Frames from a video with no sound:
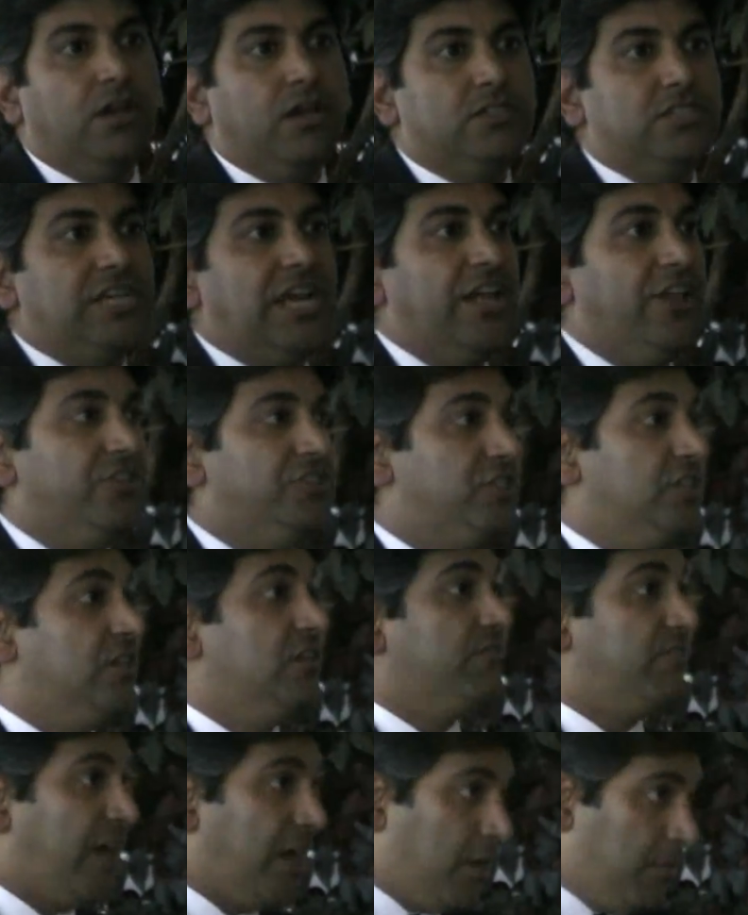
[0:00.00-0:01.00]
challenging
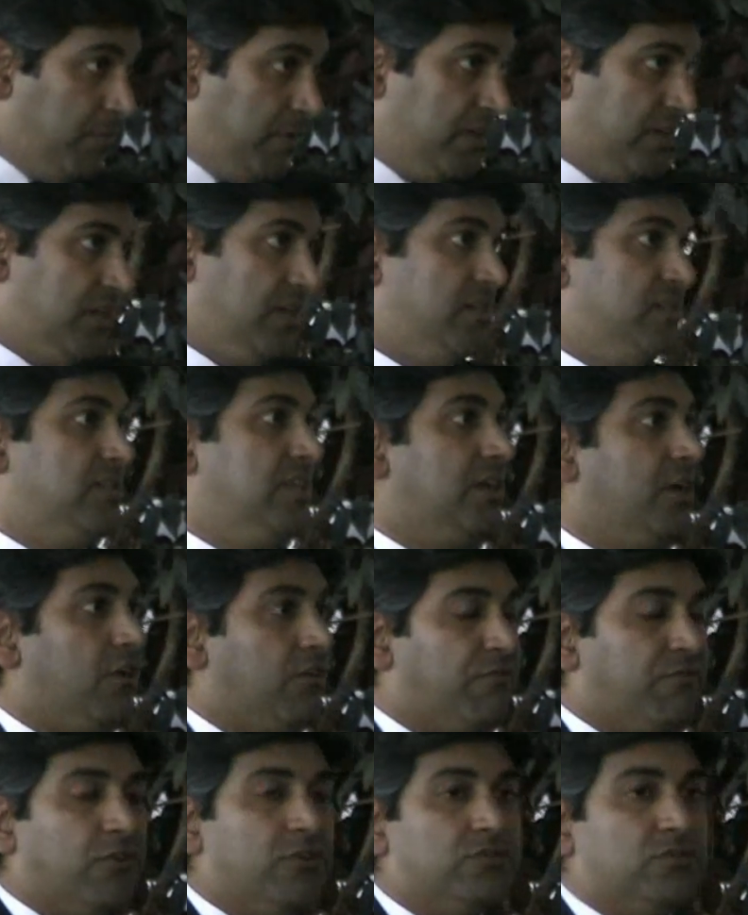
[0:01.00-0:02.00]
environment is that
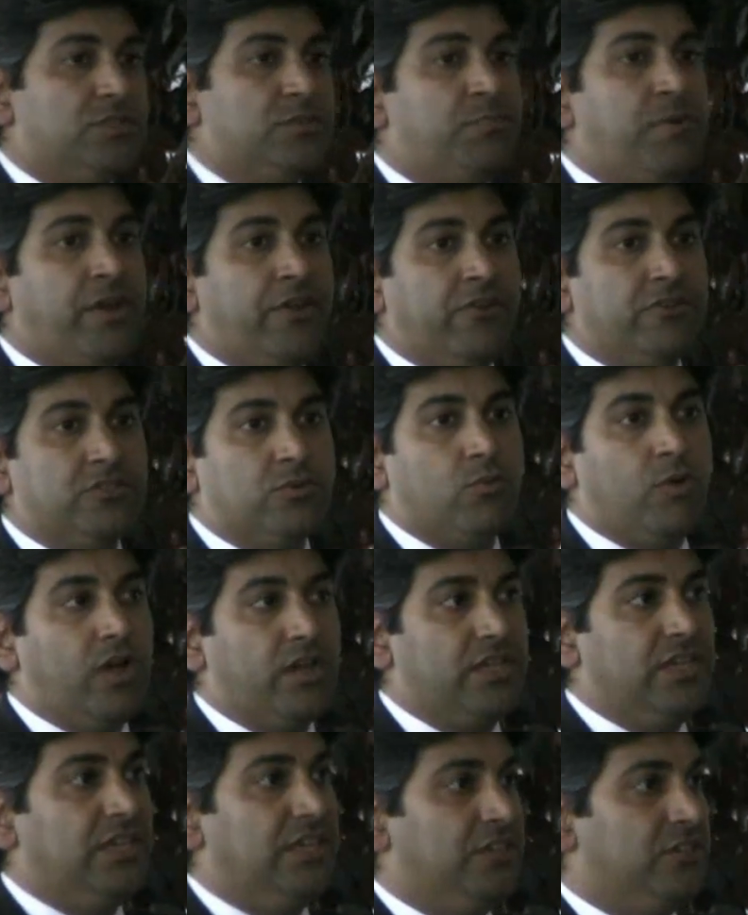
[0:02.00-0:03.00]
our first responders are
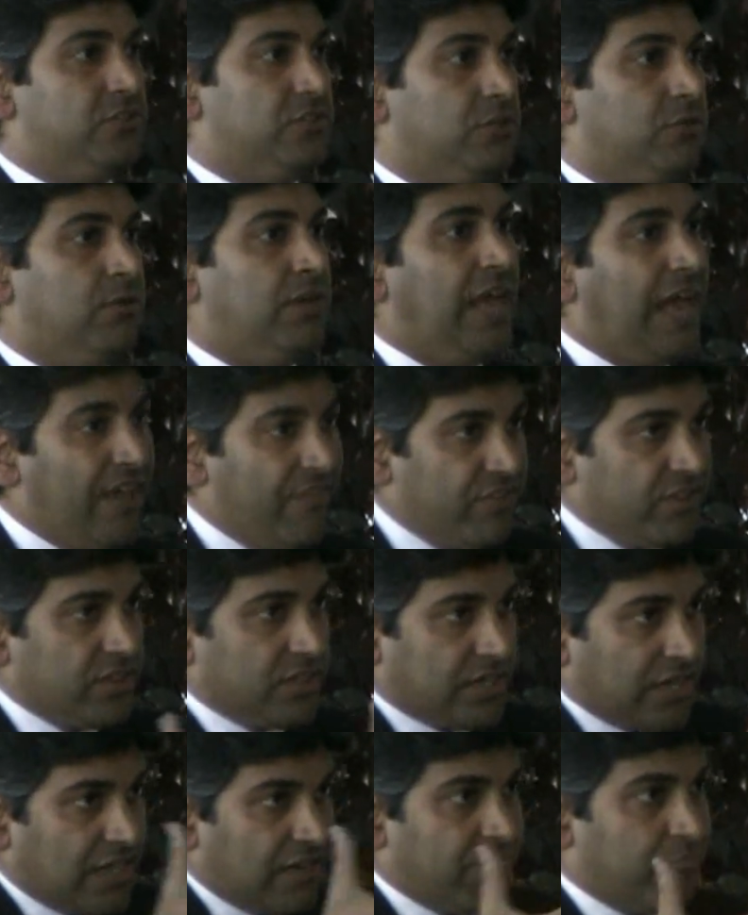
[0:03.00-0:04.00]
walking into, and having
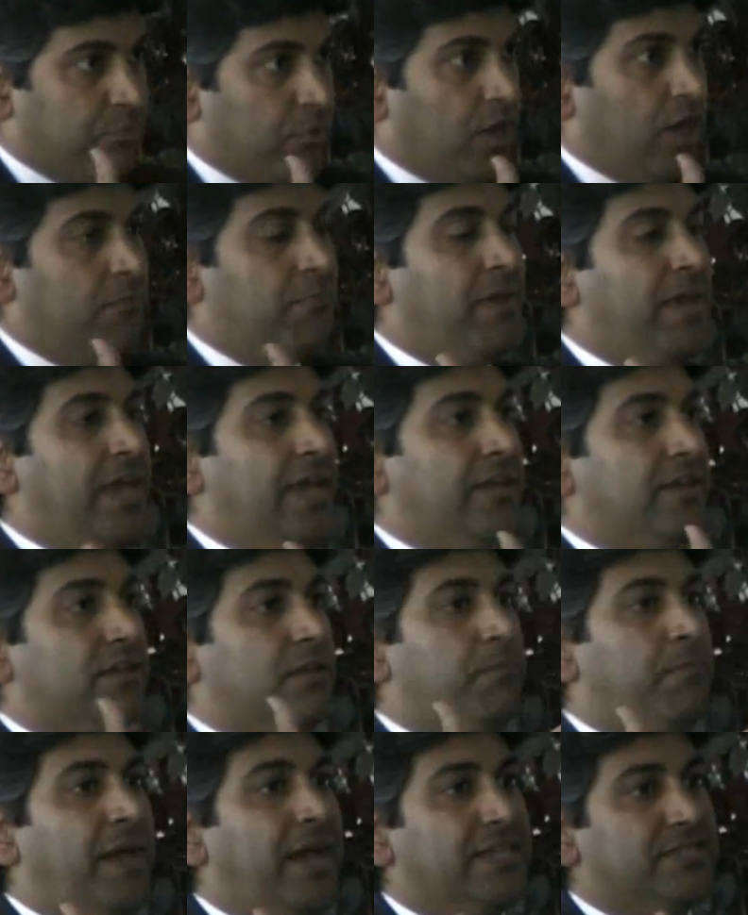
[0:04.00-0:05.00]
the kind of broadband
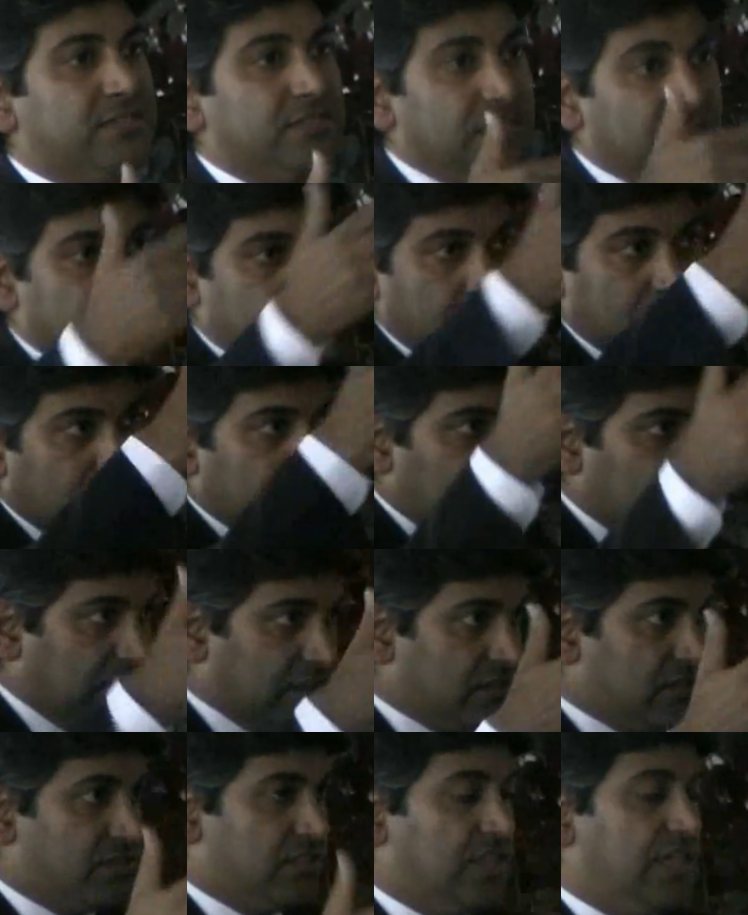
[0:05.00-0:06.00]
capacity so that they
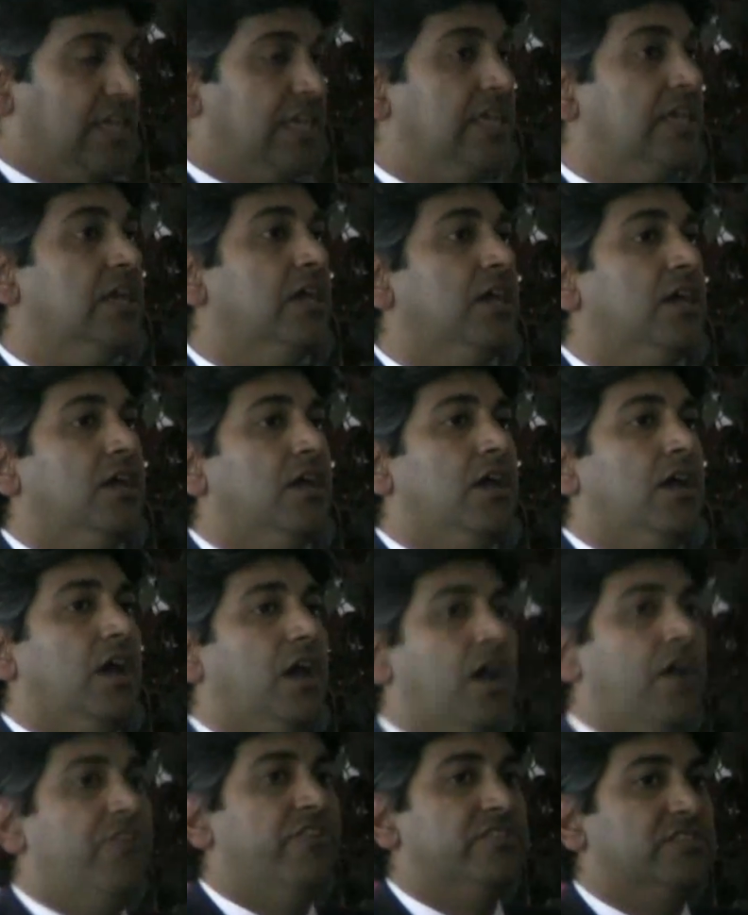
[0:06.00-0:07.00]
can see
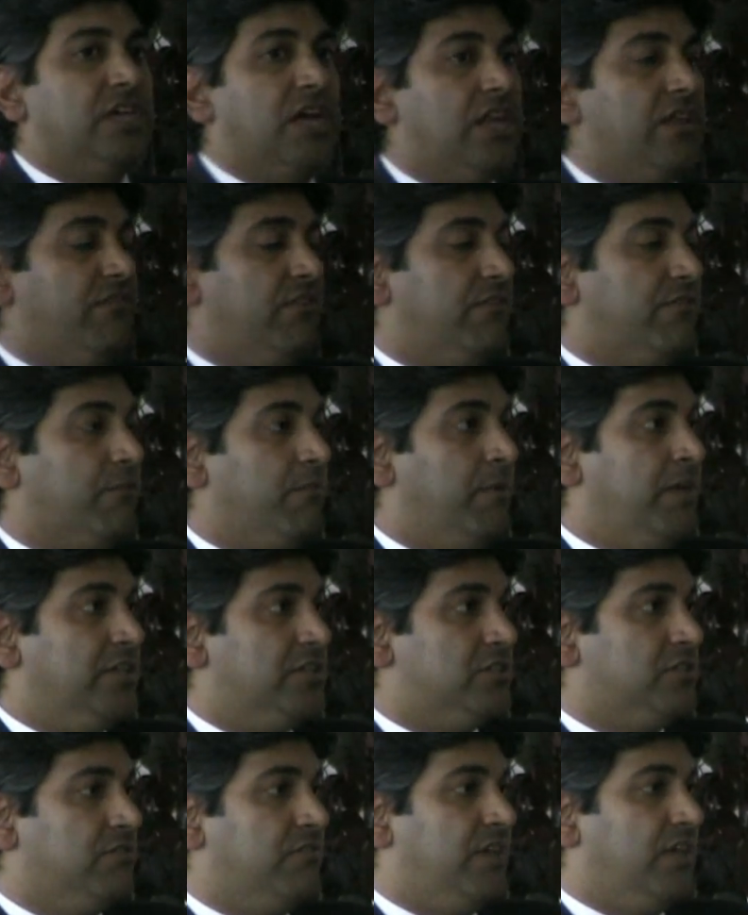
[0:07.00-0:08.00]
this kind of
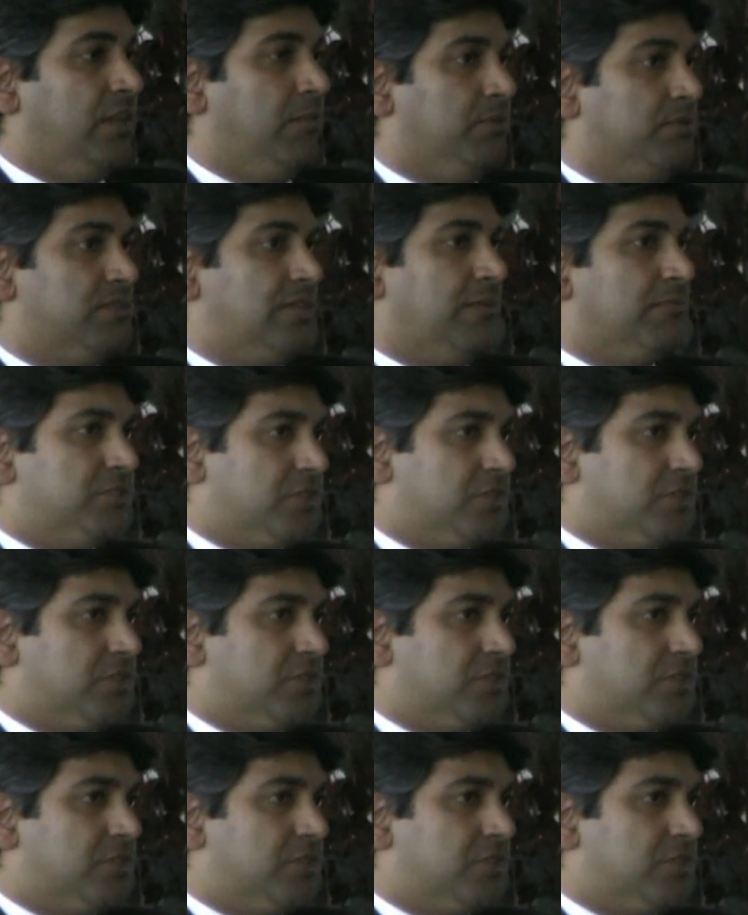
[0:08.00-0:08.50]
information available to them.